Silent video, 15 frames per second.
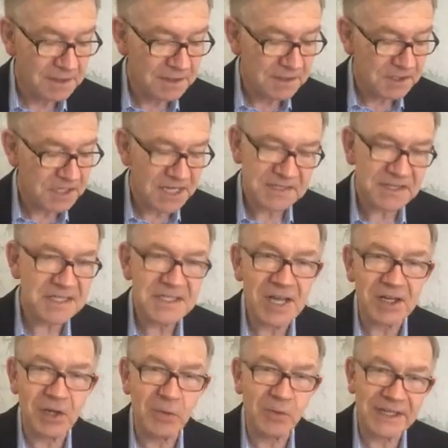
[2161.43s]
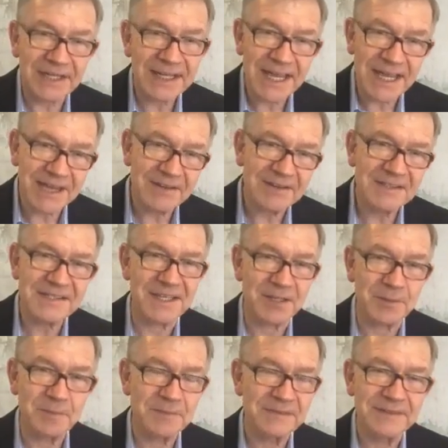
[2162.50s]
Jesus not only heals
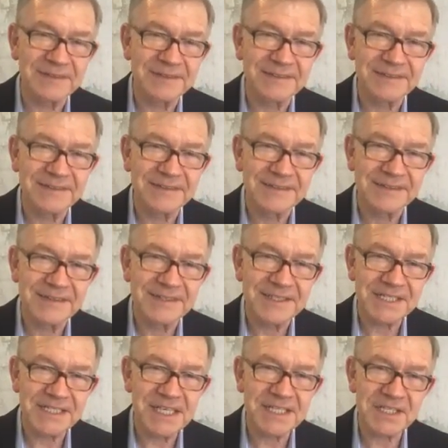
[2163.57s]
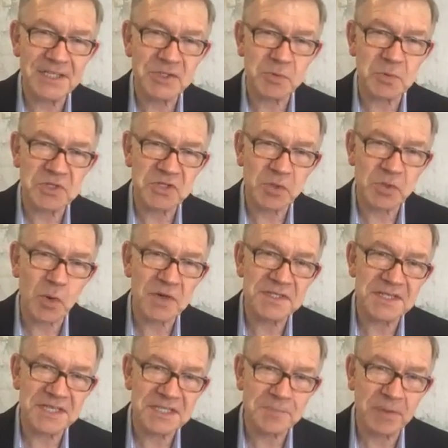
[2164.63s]
him, Jesus restores
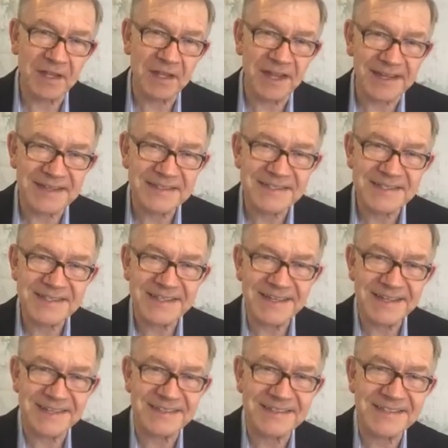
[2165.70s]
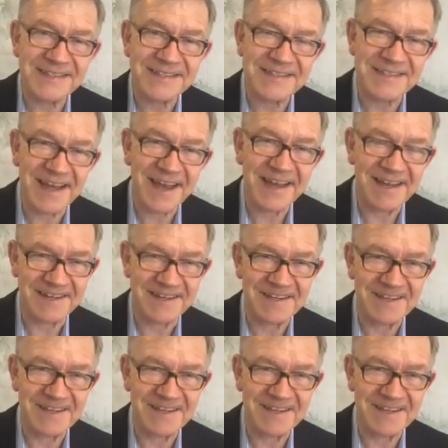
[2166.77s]
his place in society.